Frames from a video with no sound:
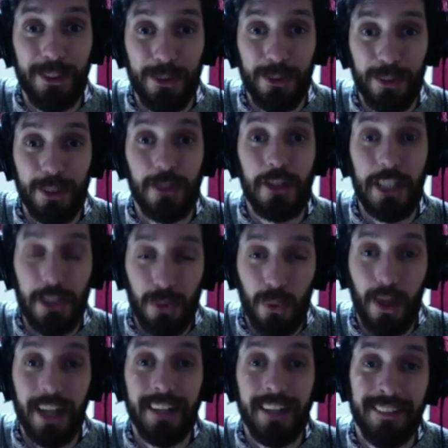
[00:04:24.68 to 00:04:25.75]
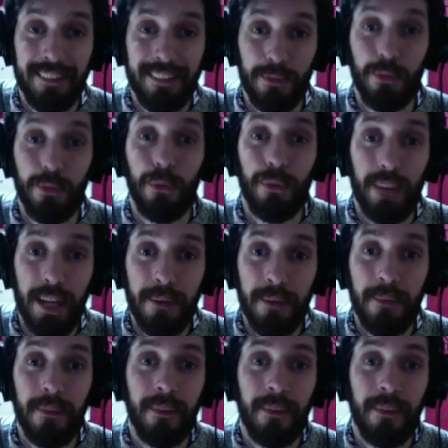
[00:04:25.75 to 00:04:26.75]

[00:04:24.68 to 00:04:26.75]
Do the G twice. It's the full thing.